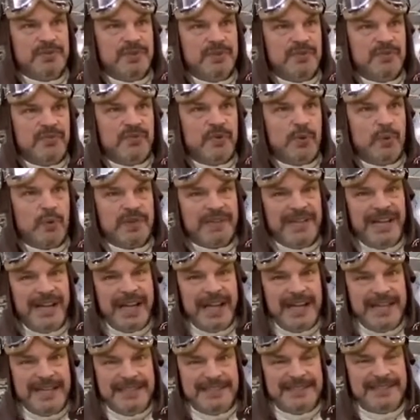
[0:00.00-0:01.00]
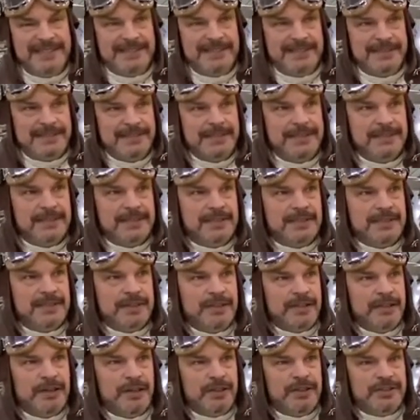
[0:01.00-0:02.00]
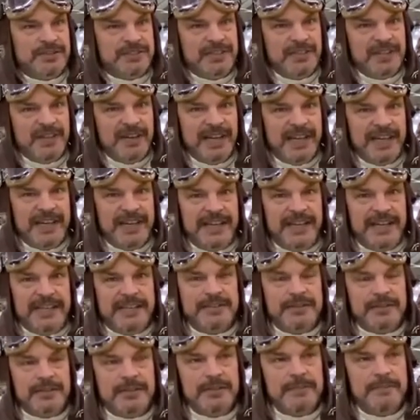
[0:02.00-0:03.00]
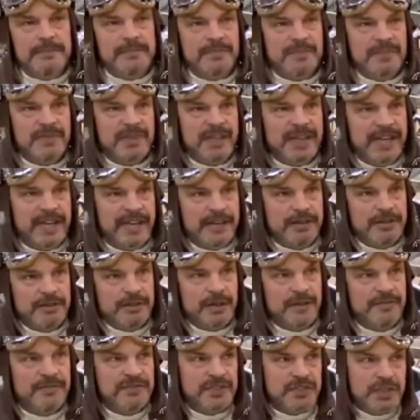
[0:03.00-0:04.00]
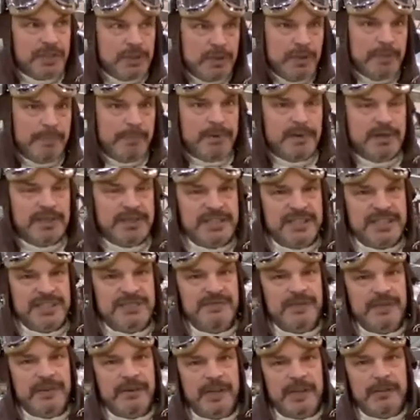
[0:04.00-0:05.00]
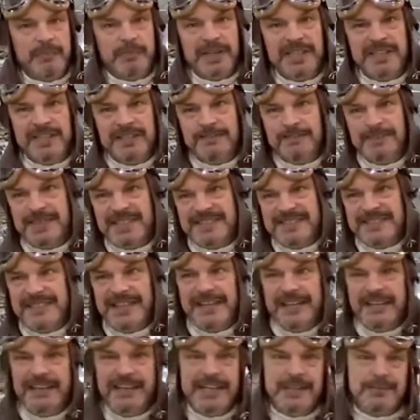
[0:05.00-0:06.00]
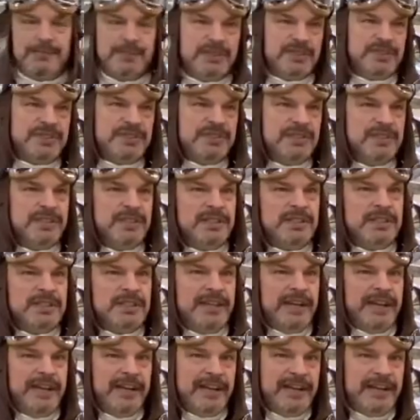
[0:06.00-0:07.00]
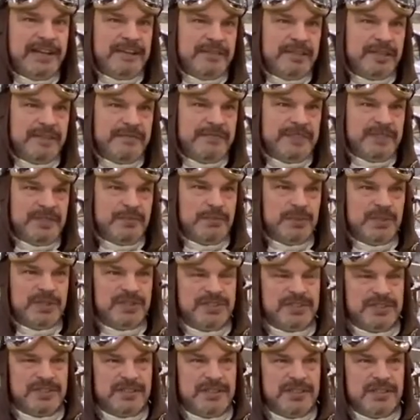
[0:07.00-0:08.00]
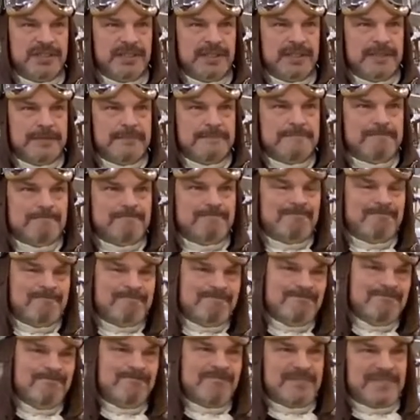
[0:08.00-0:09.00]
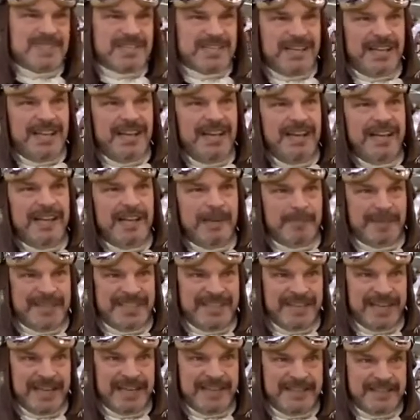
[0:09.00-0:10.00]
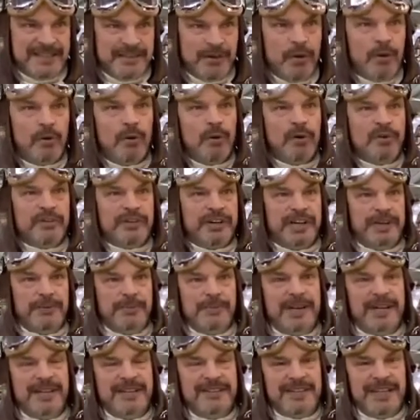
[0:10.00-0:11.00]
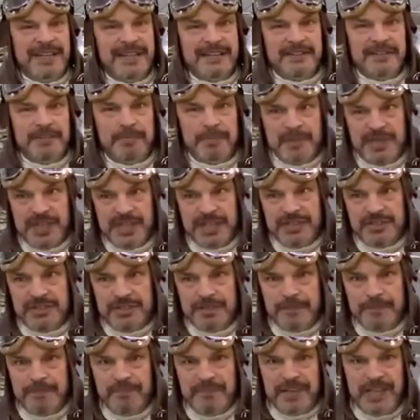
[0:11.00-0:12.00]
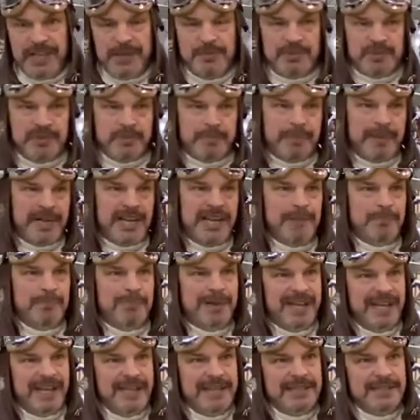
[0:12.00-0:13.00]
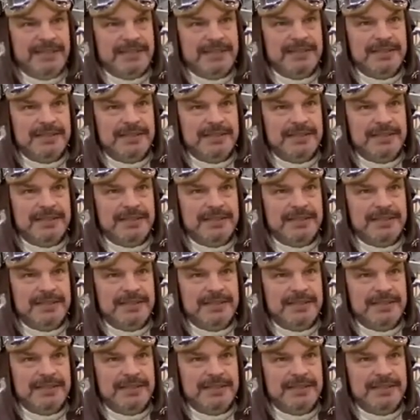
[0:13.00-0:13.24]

48 Gloster Gladiator aircrafts, newly purchased from Great Britain, but sadly it was an aircraft that was a little bit dated already when it entered production. It was a biplane,